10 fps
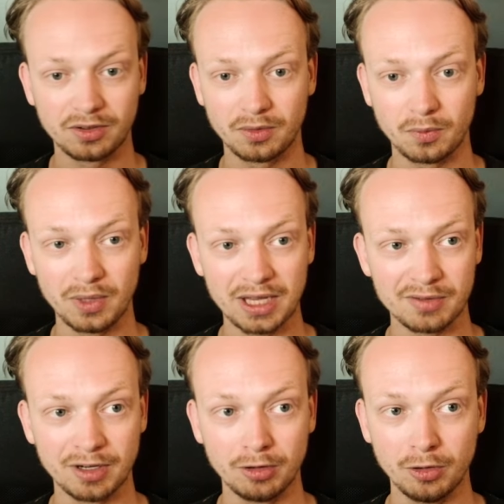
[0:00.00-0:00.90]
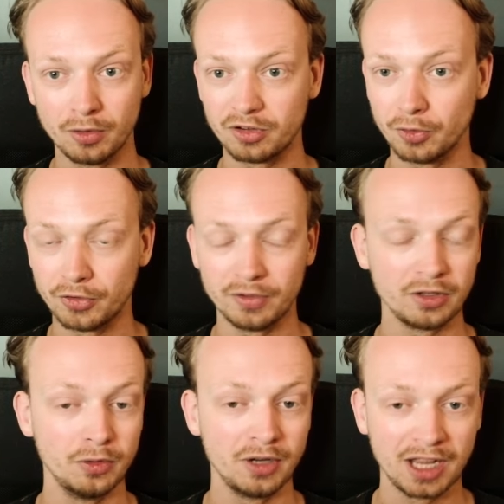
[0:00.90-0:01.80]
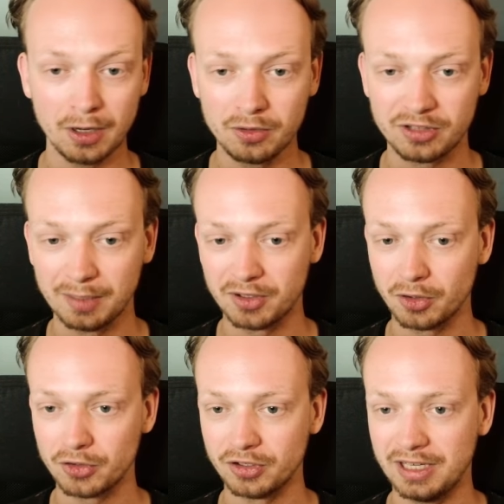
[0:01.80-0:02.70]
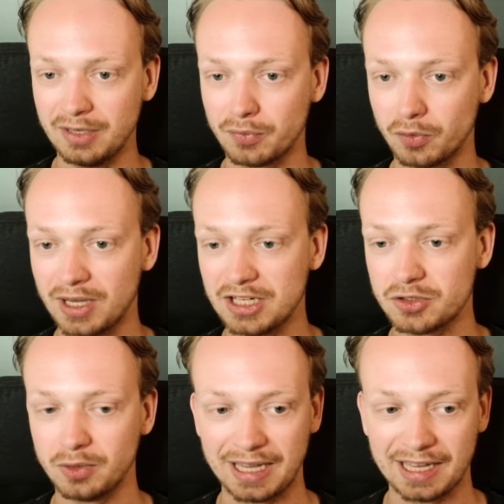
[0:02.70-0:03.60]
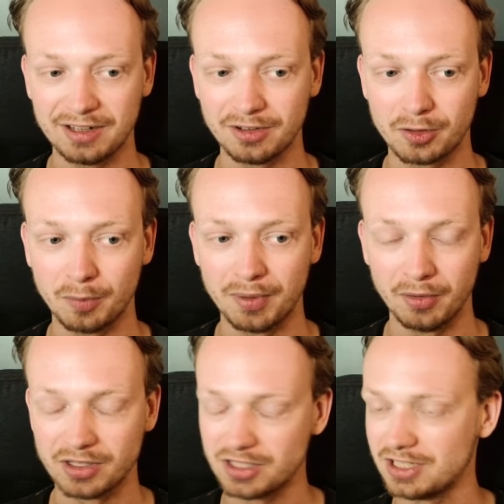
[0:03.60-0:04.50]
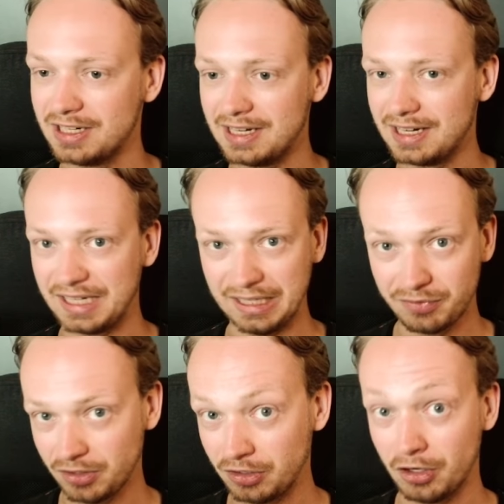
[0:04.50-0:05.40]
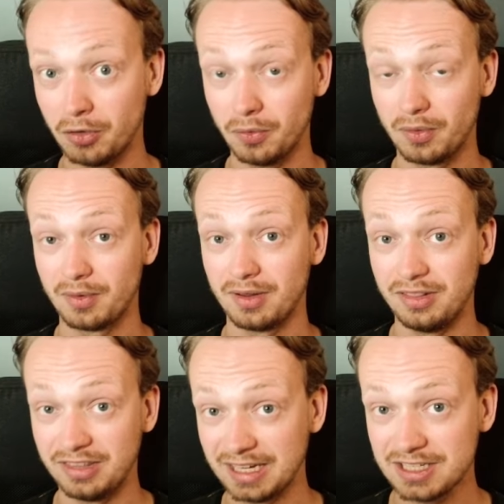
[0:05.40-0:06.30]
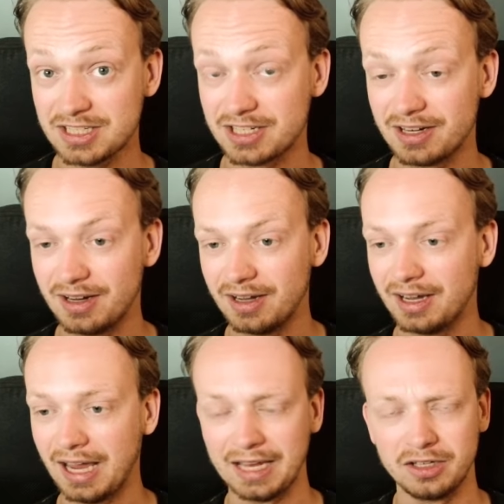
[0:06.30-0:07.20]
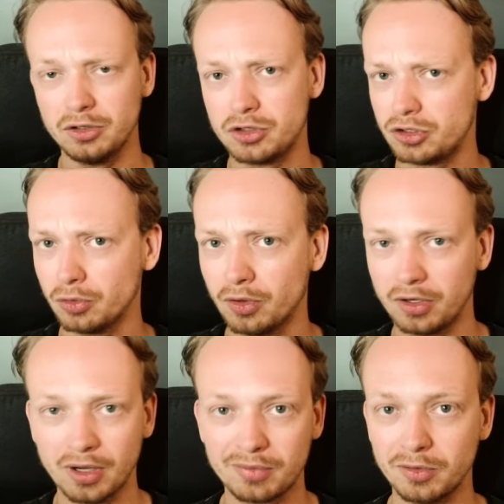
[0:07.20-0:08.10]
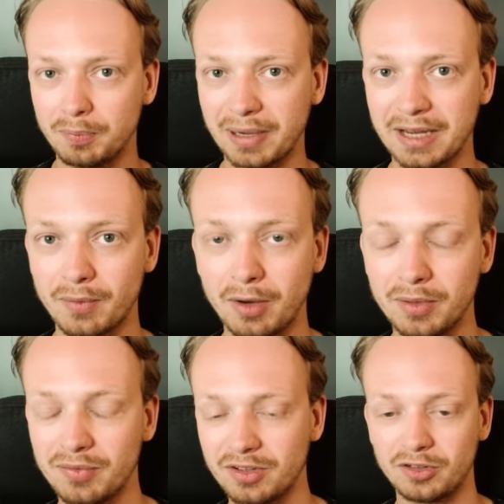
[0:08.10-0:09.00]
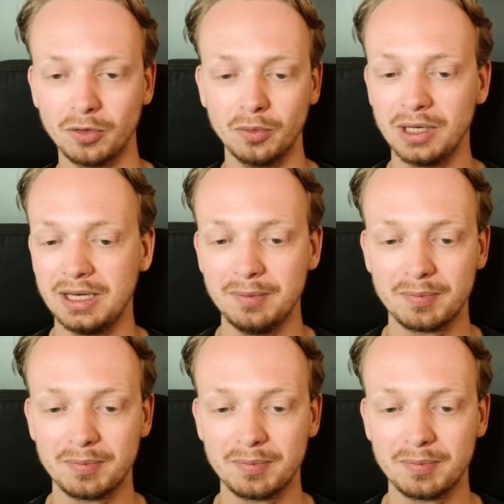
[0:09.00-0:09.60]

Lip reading: we have now learned not only to do the routing, but also the different ways to render the components. If you know this, and you have to play around with it to really